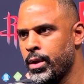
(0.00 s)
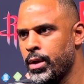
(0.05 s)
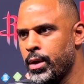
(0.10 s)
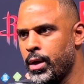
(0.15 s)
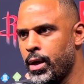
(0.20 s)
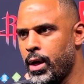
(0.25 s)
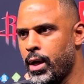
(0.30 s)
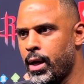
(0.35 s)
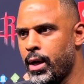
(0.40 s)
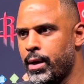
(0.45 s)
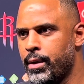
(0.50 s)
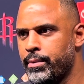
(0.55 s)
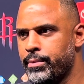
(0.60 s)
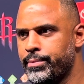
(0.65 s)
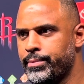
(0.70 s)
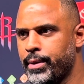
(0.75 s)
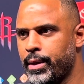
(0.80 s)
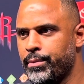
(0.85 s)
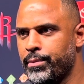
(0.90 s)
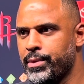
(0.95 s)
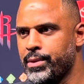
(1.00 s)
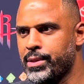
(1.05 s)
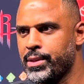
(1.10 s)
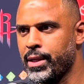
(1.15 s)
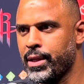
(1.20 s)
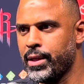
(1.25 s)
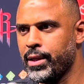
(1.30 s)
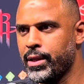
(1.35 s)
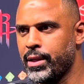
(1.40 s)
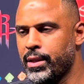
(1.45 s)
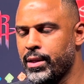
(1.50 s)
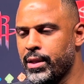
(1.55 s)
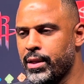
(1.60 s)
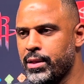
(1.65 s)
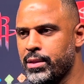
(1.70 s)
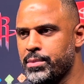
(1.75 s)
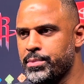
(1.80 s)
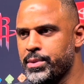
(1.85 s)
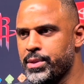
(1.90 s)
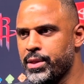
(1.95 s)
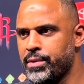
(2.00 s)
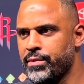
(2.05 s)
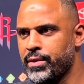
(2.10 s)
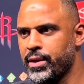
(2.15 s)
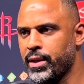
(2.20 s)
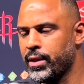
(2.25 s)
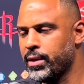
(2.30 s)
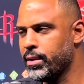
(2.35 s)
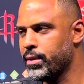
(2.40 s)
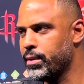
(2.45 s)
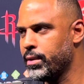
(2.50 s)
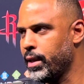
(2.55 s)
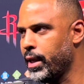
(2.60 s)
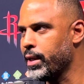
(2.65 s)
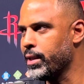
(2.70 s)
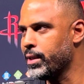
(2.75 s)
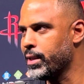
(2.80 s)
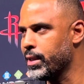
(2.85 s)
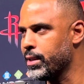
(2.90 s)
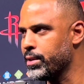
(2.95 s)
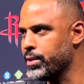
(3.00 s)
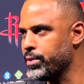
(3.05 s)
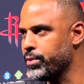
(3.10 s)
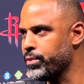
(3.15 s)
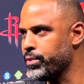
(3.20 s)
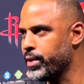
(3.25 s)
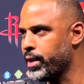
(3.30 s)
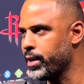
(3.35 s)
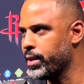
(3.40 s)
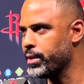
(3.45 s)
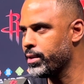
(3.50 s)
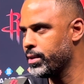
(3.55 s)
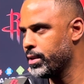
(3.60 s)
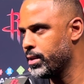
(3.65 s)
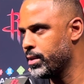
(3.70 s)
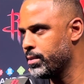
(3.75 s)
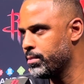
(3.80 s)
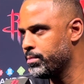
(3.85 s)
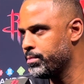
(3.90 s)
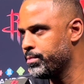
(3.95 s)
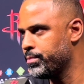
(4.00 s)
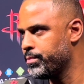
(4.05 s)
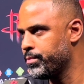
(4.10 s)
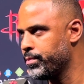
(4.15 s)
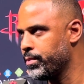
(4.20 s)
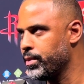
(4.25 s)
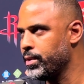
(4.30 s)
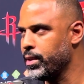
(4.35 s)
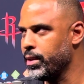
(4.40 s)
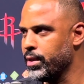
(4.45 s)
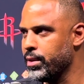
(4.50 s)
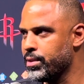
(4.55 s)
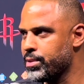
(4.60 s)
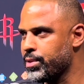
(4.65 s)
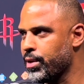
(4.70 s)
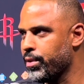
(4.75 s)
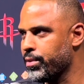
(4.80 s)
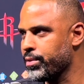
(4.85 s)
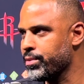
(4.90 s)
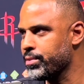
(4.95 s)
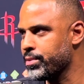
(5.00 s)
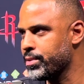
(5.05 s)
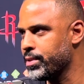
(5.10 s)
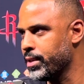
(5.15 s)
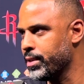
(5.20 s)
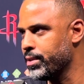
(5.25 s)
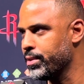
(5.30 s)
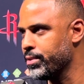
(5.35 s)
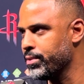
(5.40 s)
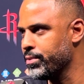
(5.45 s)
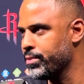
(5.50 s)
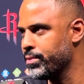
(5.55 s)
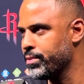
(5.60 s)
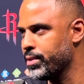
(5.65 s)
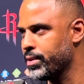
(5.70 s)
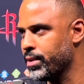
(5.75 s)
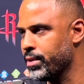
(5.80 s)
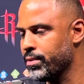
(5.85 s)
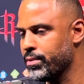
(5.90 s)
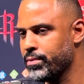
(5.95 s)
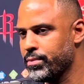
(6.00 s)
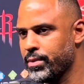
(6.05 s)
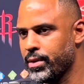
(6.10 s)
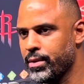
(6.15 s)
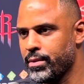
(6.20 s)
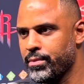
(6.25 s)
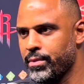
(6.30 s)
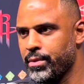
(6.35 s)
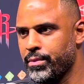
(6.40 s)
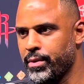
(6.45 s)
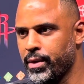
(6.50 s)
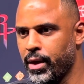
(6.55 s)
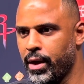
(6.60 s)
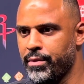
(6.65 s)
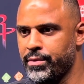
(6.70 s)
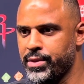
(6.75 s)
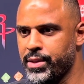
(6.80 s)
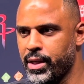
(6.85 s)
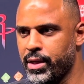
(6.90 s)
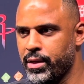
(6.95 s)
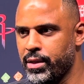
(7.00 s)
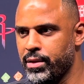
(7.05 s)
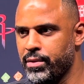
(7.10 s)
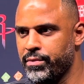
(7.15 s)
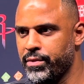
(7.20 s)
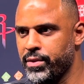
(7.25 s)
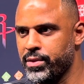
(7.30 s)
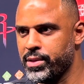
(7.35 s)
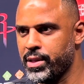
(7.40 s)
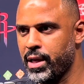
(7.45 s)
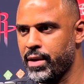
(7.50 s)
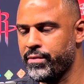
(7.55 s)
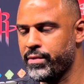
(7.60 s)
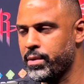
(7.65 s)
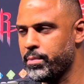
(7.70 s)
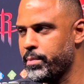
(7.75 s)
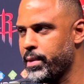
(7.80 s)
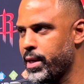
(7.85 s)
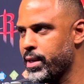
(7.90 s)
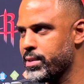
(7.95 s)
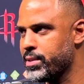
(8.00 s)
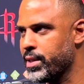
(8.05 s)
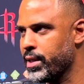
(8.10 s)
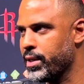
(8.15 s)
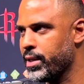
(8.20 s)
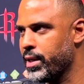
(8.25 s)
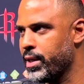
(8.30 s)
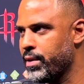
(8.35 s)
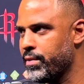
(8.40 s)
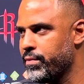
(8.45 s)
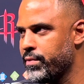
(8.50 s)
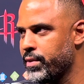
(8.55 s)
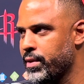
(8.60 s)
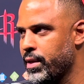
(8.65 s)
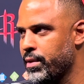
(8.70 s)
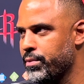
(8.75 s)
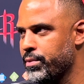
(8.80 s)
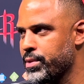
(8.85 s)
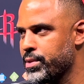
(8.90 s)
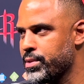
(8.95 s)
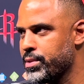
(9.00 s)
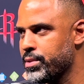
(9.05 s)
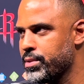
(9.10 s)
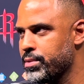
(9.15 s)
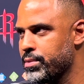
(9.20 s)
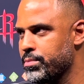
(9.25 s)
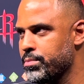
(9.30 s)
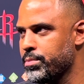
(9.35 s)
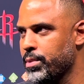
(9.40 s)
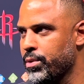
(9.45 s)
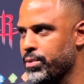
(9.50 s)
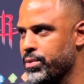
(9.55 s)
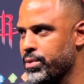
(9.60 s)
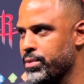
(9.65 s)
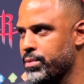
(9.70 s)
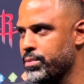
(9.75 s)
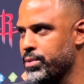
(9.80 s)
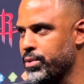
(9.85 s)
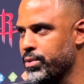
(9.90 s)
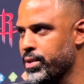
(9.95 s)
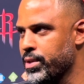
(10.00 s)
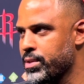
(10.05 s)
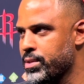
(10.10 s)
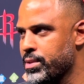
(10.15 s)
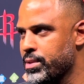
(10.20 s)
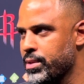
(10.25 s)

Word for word: Uh, I wouldn't say anything specific that they didn't do that. Um, the starters did do. You know, mm-hmm. we obviously had a good first half and a bad second half, and that was both units.